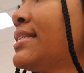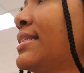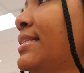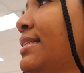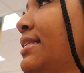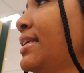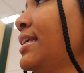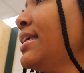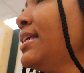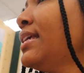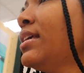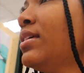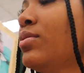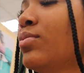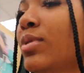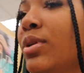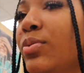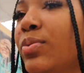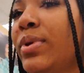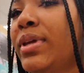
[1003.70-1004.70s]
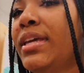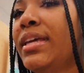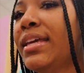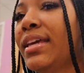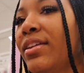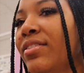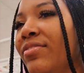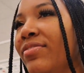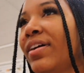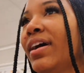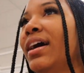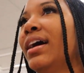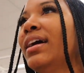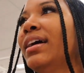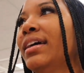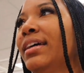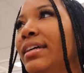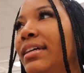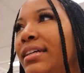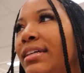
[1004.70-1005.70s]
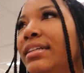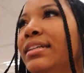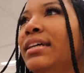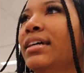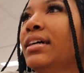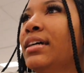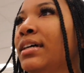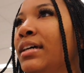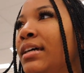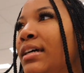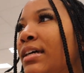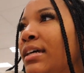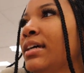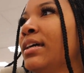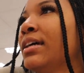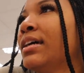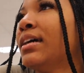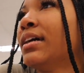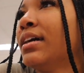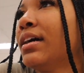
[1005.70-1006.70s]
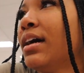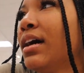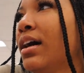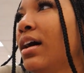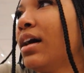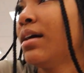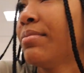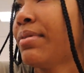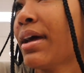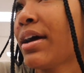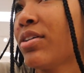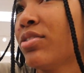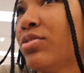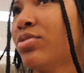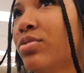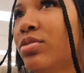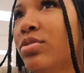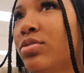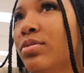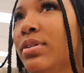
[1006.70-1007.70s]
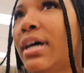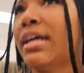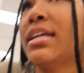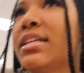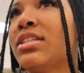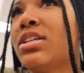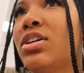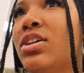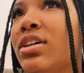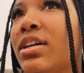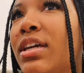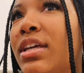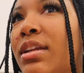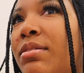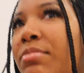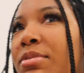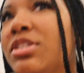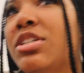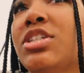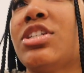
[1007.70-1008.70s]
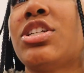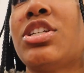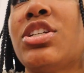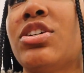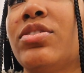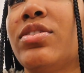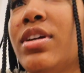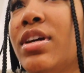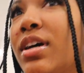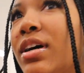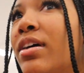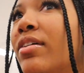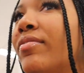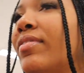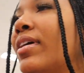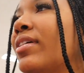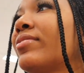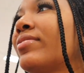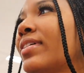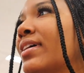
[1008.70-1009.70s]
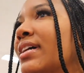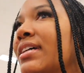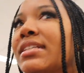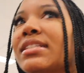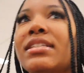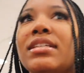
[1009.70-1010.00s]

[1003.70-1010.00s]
see what we can find. I'm not gonna do a whole lot of talking. I'm gonna just show y'all if I find